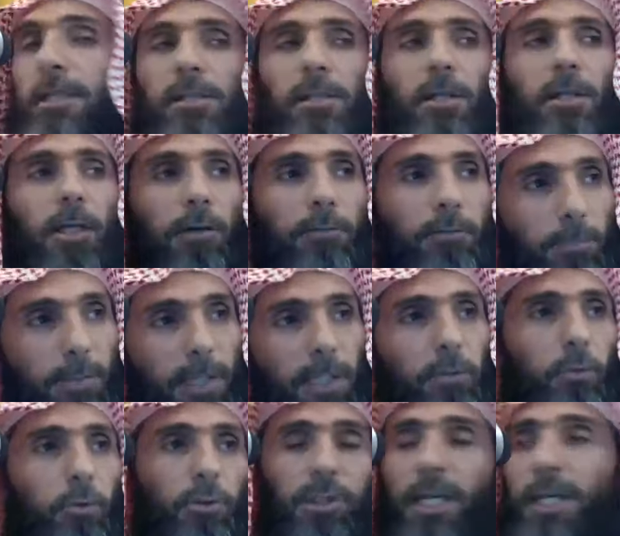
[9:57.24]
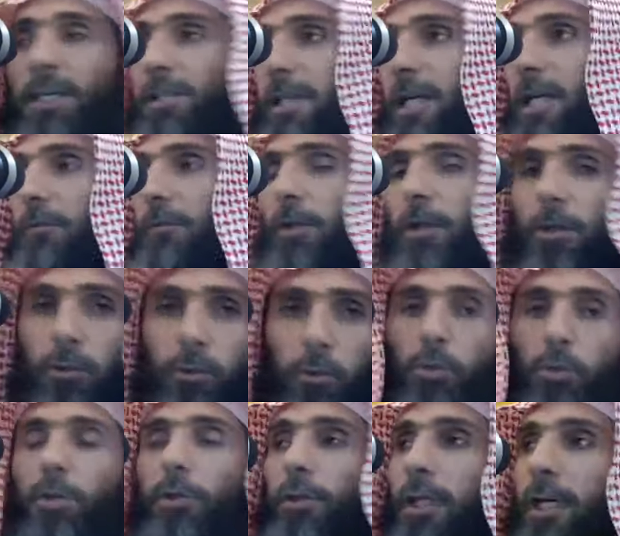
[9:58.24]
is the government who takes care of the
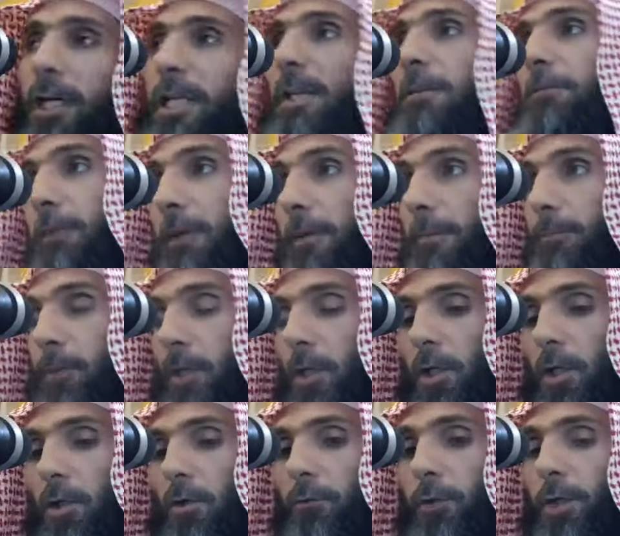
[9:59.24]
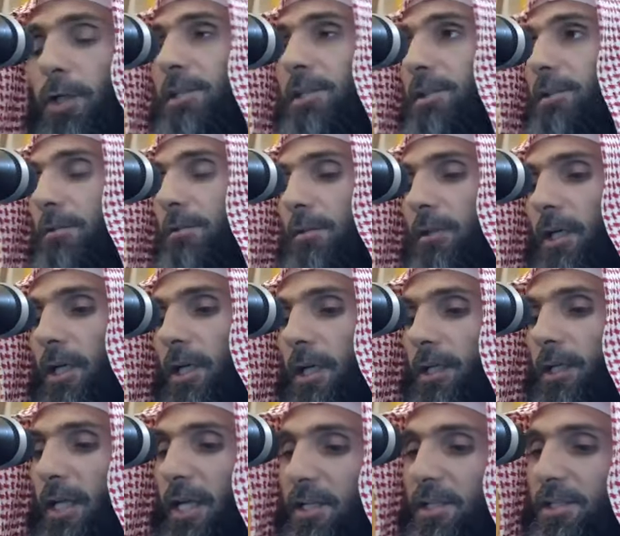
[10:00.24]
ruler, the Khalifa. First,
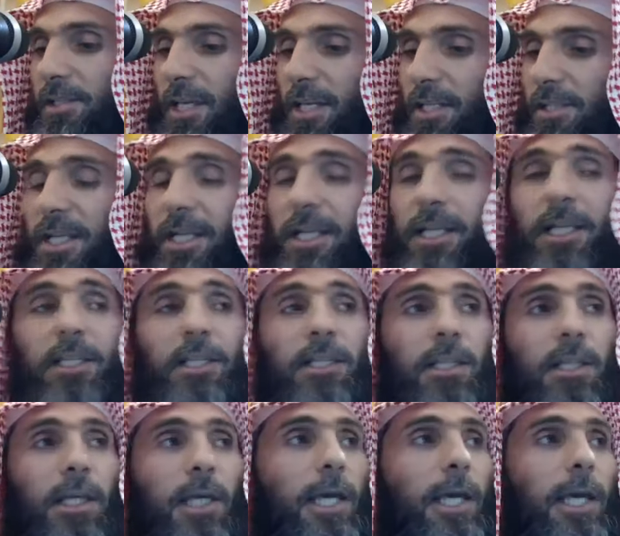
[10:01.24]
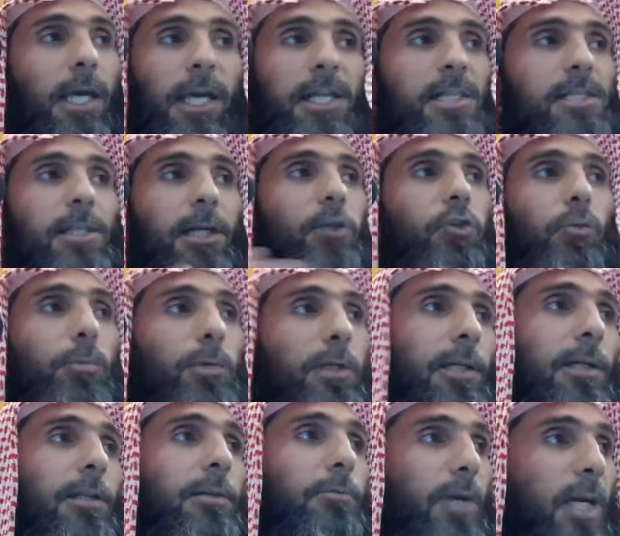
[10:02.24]
Then the second is not to be
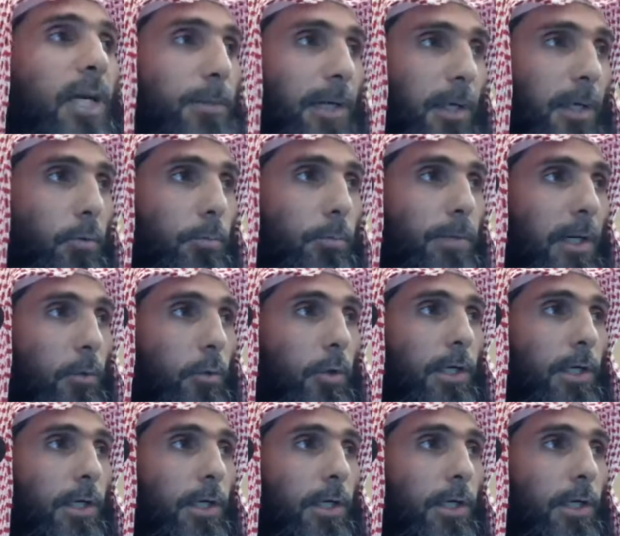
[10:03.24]
killed right by